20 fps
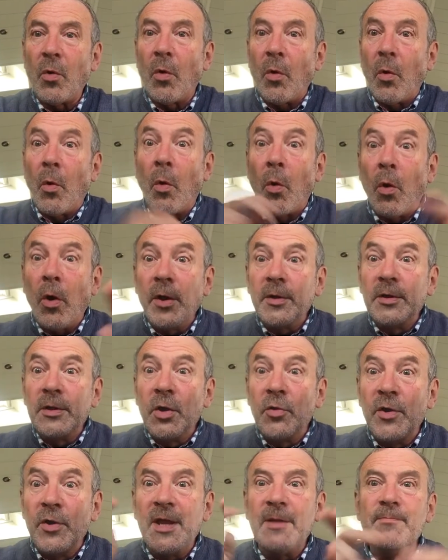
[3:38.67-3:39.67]

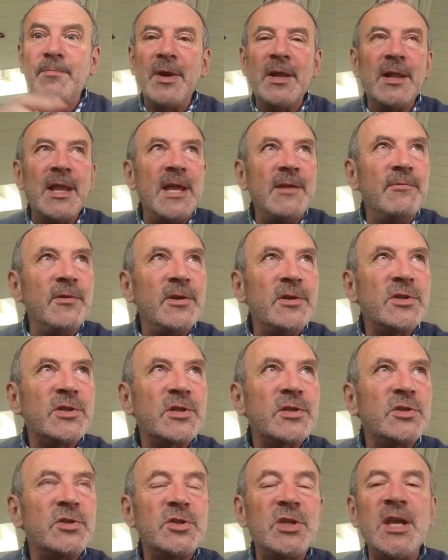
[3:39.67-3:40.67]
ordinary
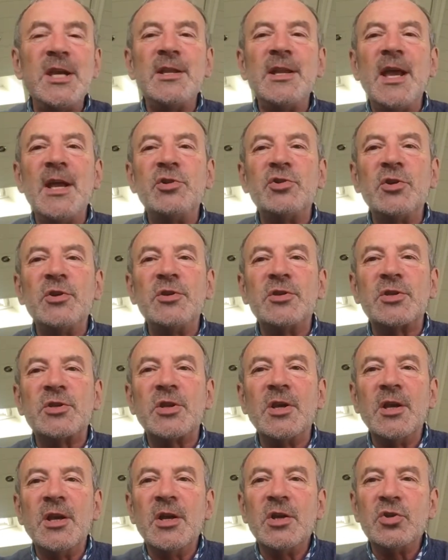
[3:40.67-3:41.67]
believers, teenagers,
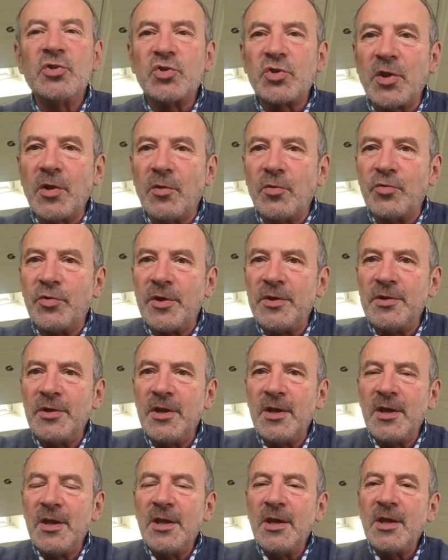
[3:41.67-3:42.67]
children,
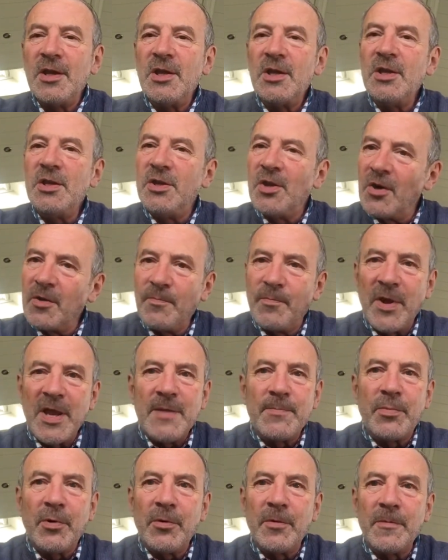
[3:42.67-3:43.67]
young
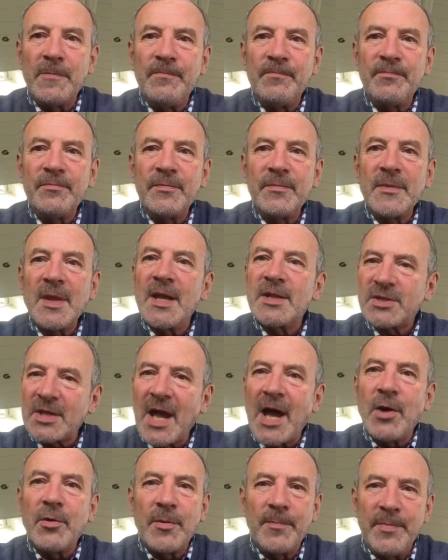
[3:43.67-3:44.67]
people. That's
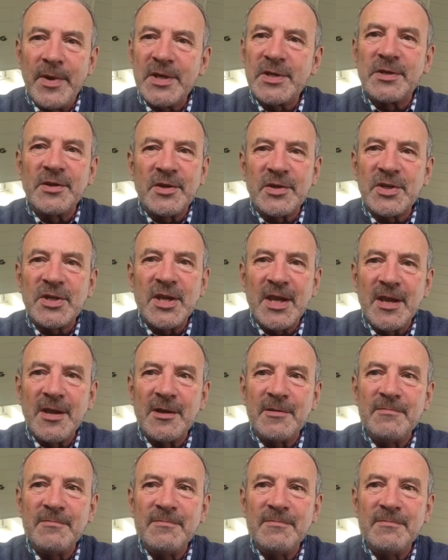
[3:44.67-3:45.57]
our business here.